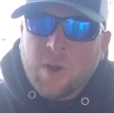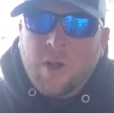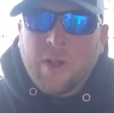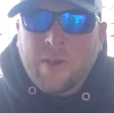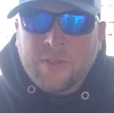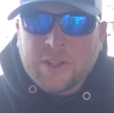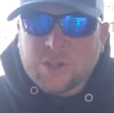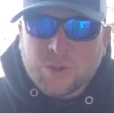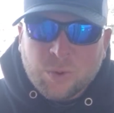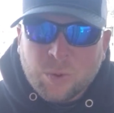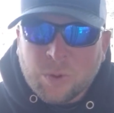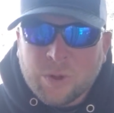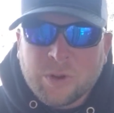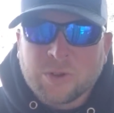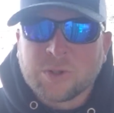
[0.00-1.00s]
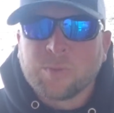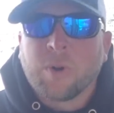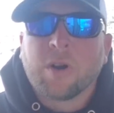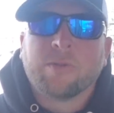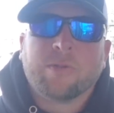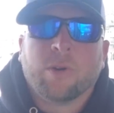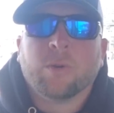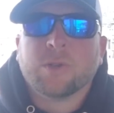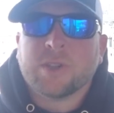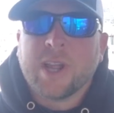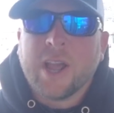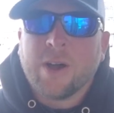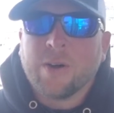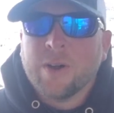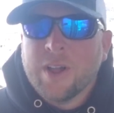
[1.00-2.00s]
all have these cool little smartphones
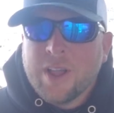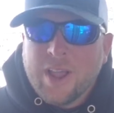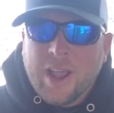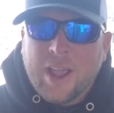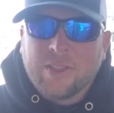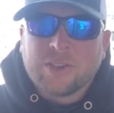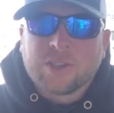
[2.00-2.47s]
now, and the